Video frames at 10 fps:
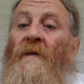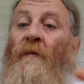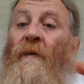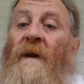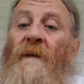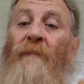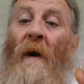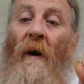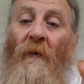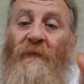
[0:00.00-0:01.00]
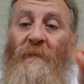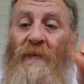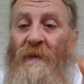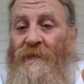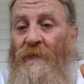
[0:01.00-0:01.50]
Read Paul's
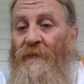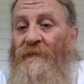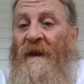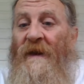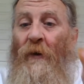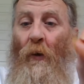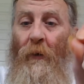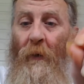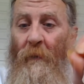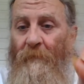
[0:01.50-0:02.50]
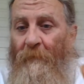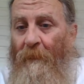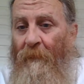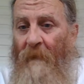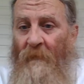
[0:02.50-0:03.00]
epistles in order.
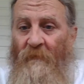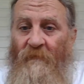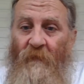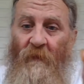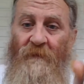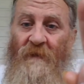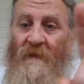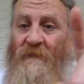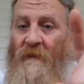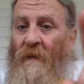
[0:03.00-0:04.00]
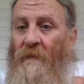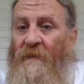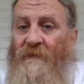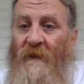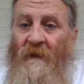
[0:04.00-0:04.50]
First
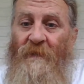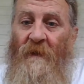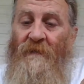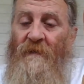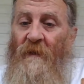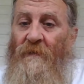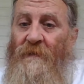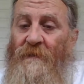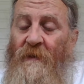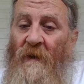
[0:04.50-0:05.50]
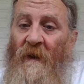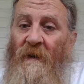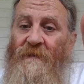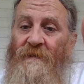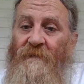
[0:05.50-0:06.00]
Thessalonians, Second Thessalonians,
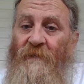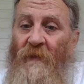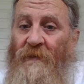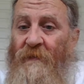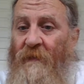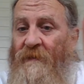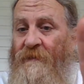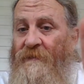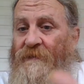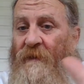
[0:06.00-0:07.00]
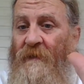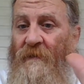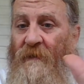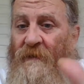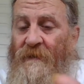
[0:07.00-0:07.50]
Galatians, First Corinthians, Second
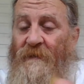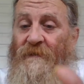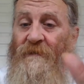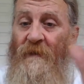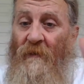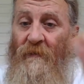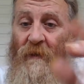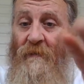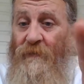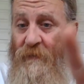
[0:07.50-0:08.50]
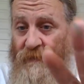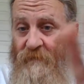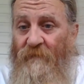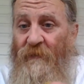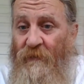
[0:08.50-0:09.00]
Corinthians, and on and on. You
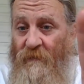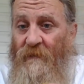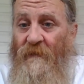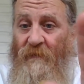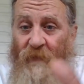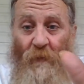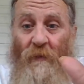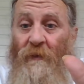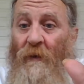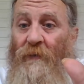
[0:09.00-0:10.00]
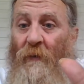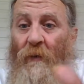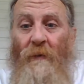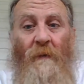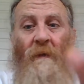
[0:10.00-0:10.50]
can, you can, if you want to know the
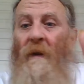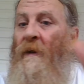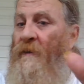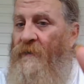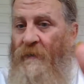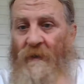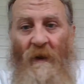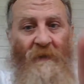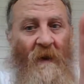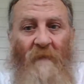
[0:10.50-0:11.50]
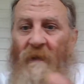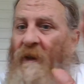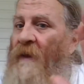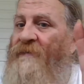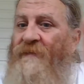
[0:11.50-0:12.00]
order, you contact me.
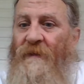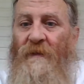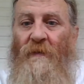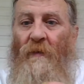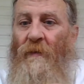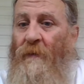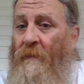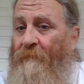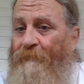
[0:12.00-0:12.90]
I'll send you the order.